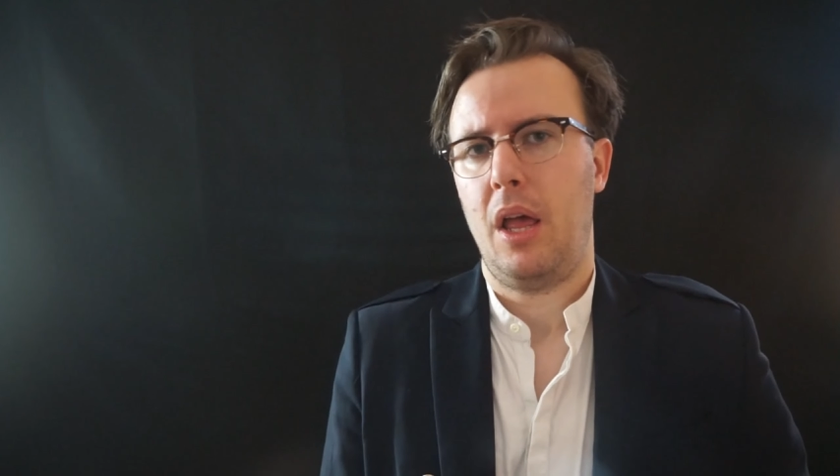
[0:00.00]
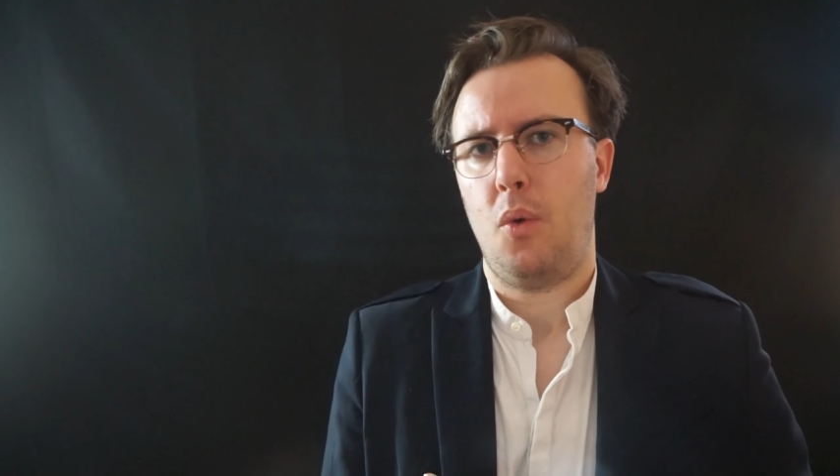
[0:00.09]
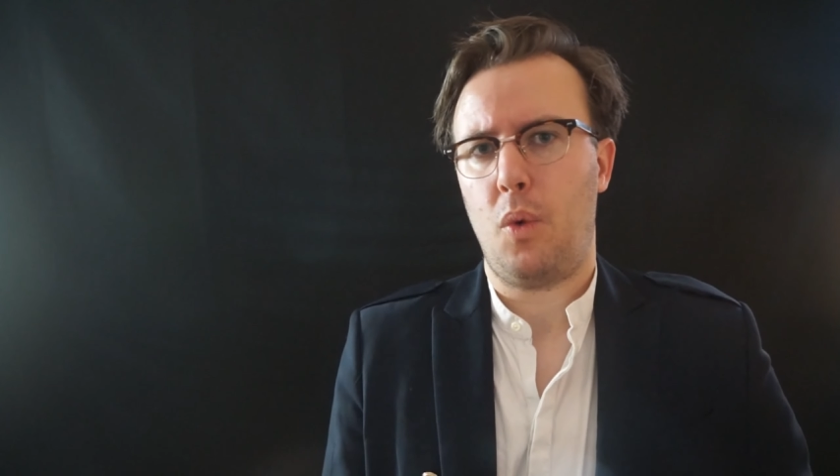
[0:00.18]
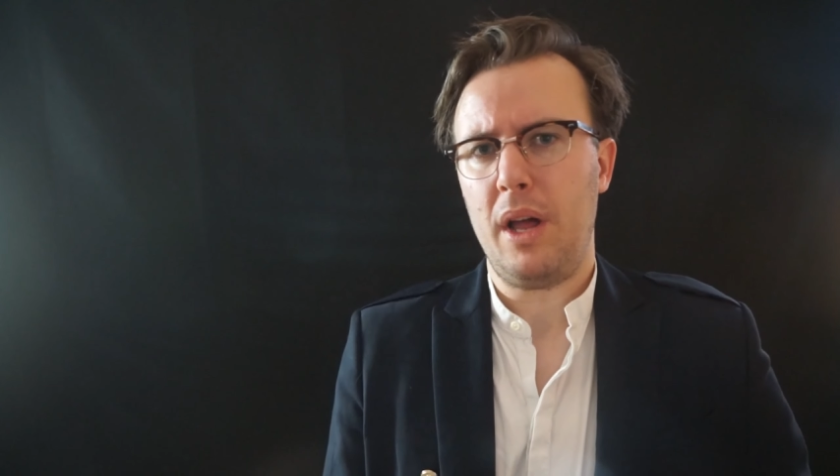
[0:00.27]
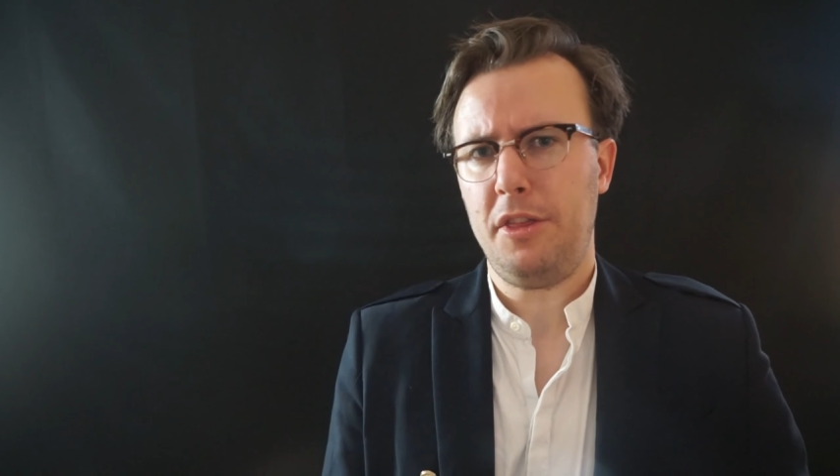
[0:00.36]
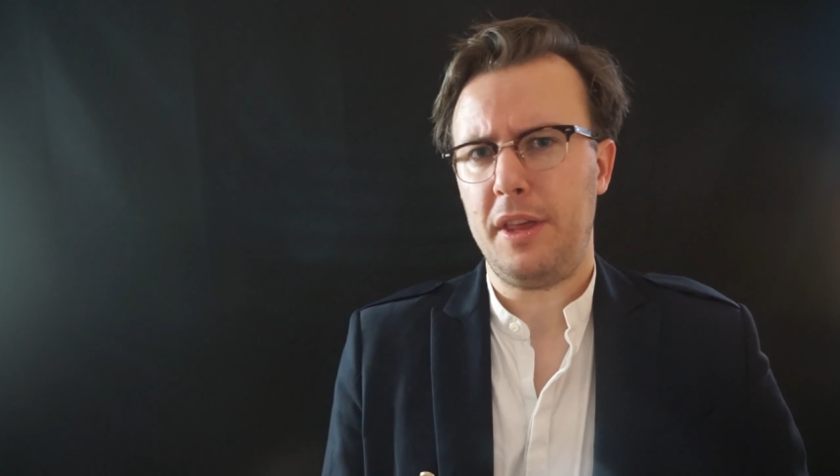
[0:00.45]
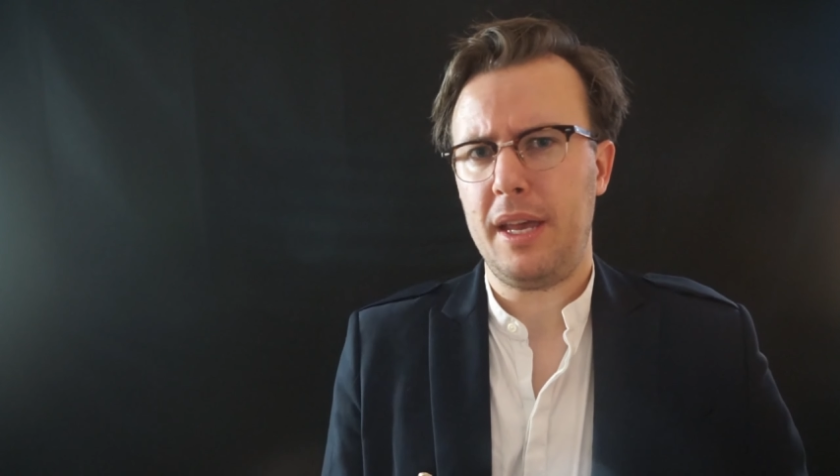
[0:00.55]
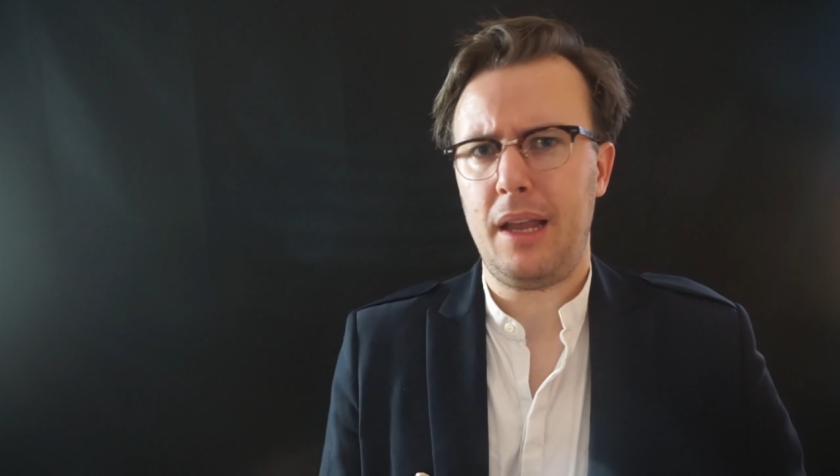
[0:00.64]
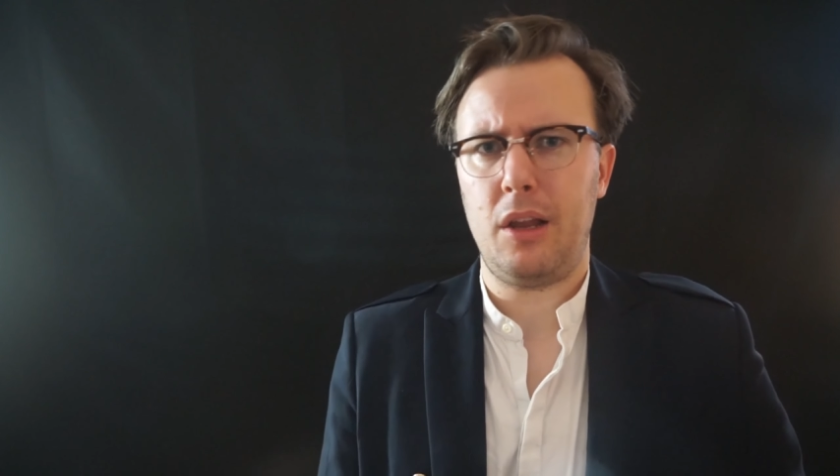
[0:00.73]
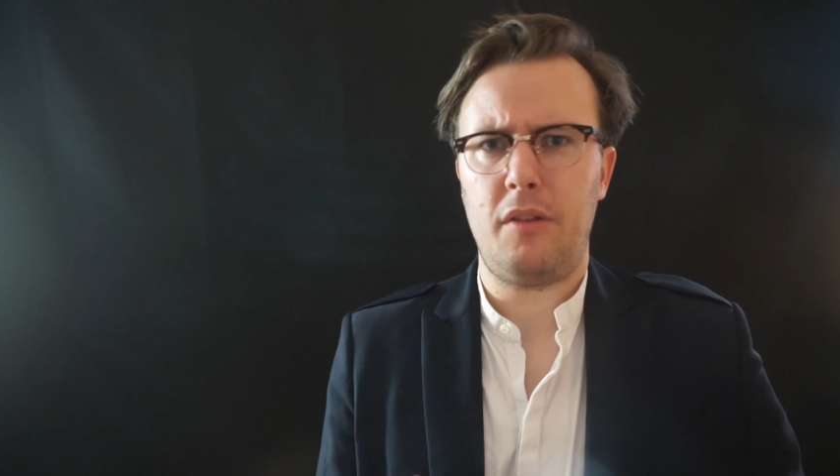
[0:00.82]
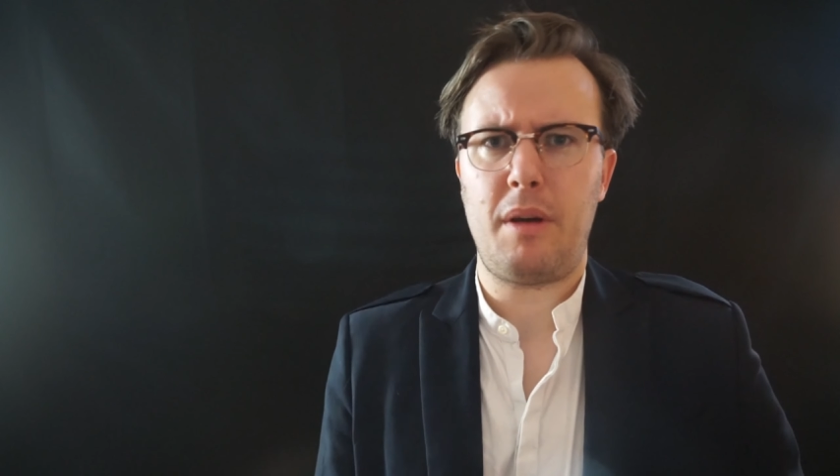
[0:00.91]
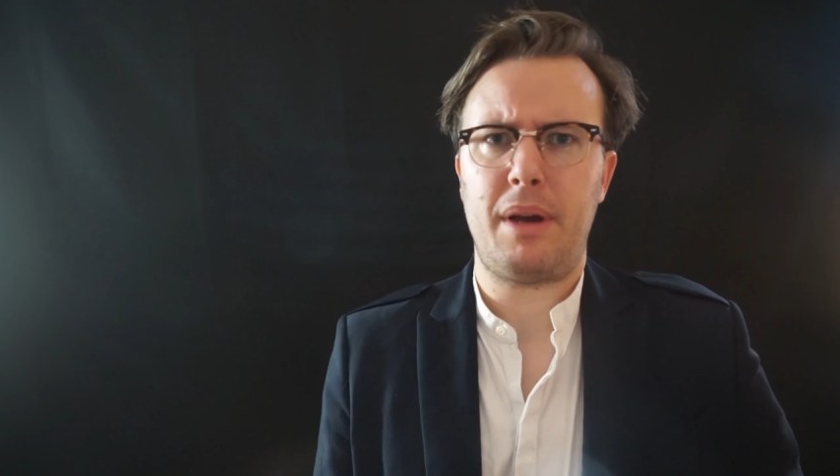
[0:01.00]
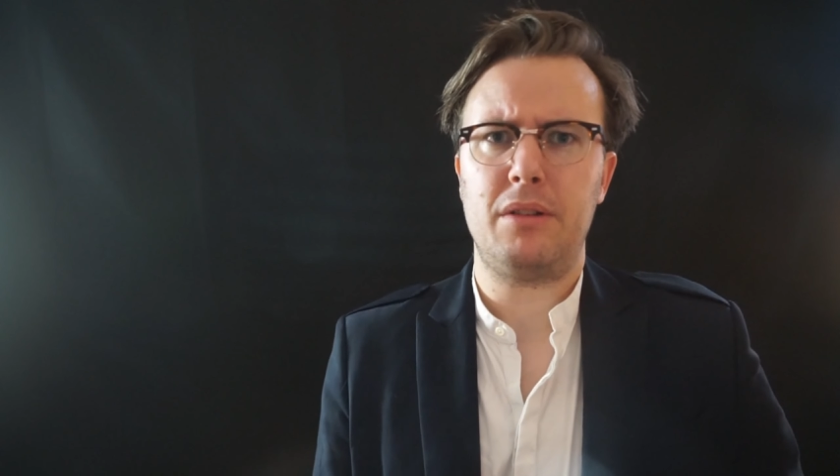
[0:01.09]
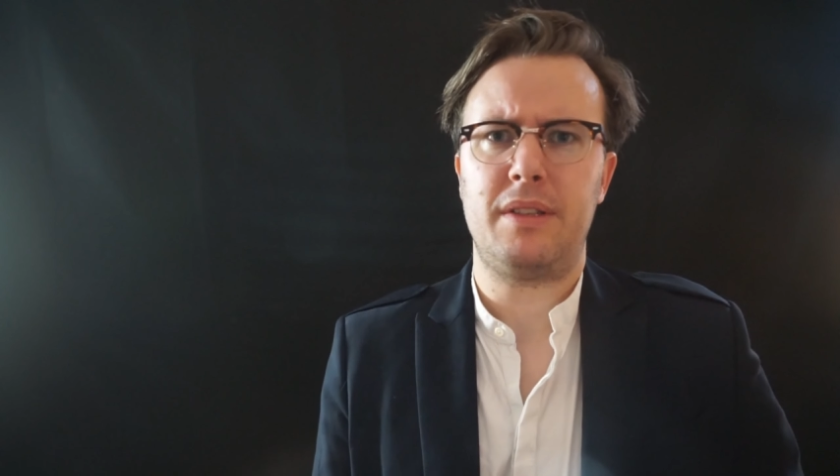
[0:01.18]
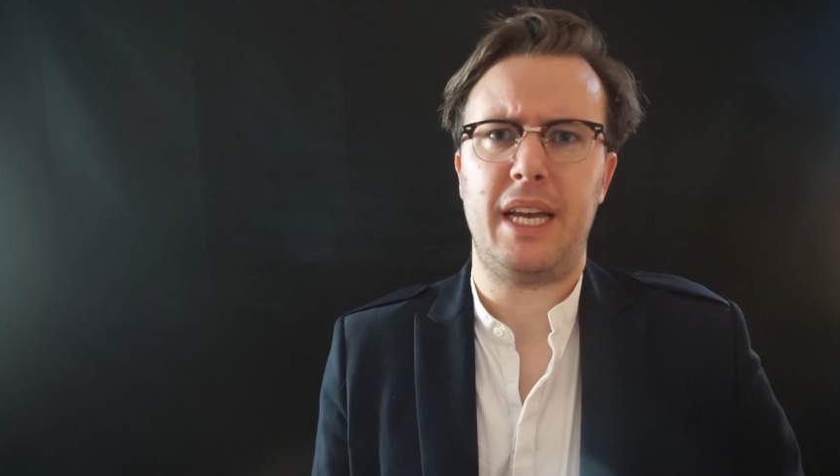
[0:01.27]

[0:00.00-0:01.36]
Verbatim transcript: One thing I love about